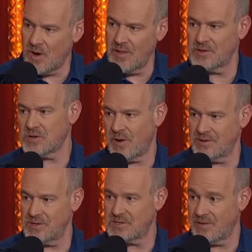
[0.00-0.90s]
yeah, and, and all the
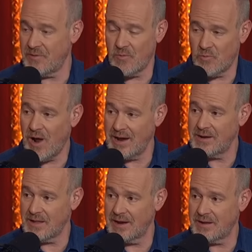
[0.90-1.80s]
tragedies. All, it was terrible.
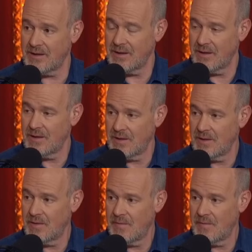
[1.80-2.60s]
Right. Like, the Damar, like,